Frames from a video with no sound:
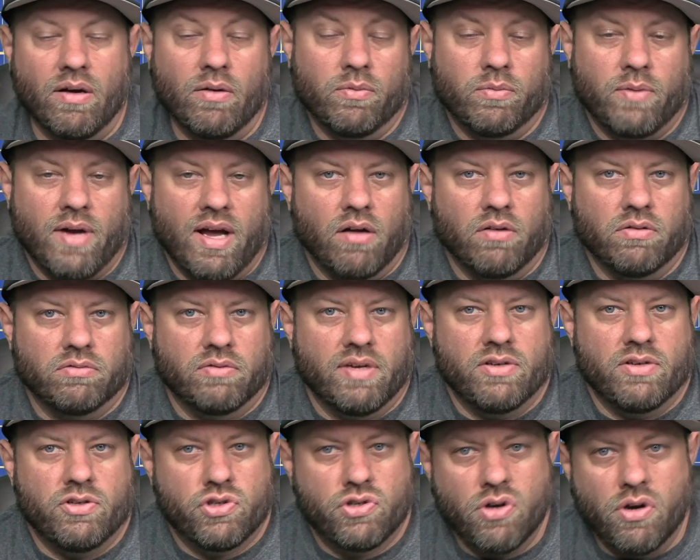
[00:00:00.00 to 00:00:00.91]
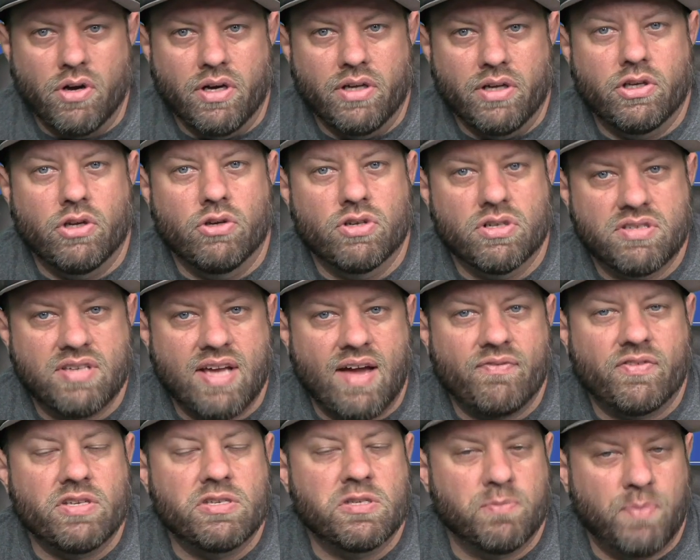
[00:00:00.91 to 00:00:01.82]
Well, it should. You just
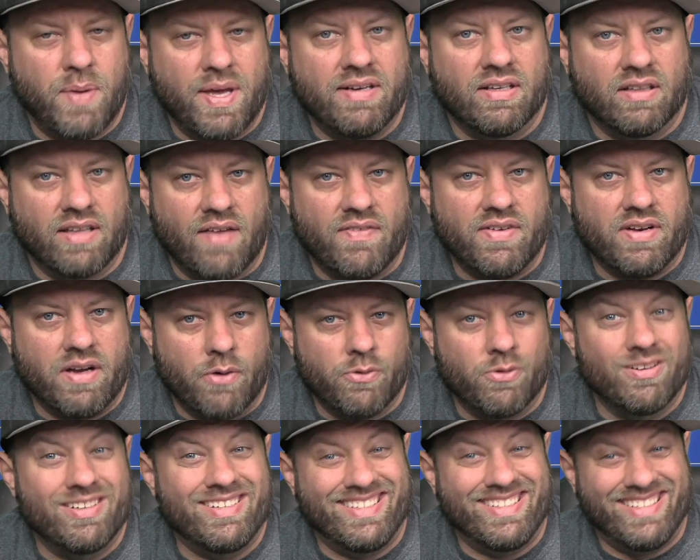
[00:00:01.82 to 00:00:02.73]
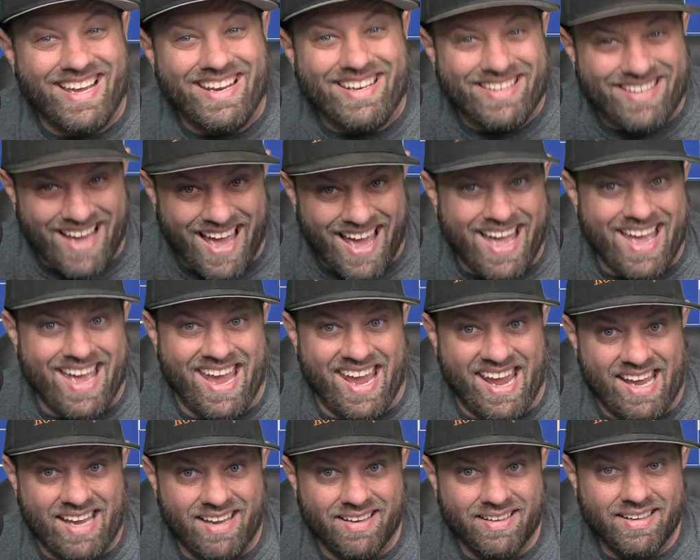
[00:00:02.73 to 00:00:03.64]
have to spend 1100
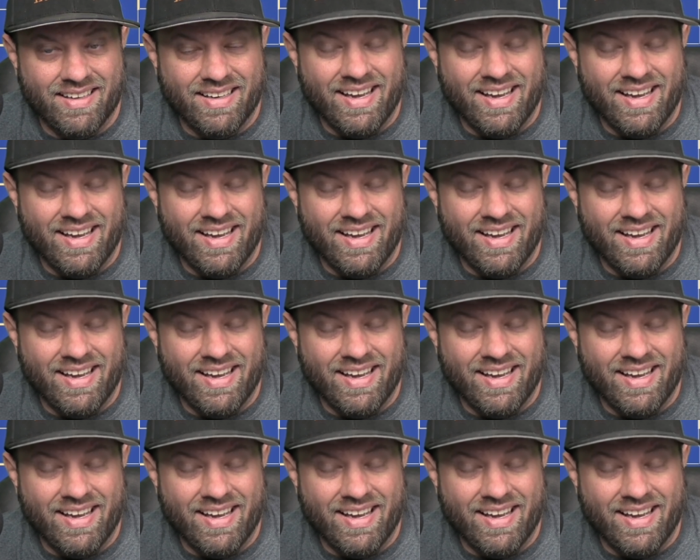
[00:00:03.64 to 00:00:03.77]
today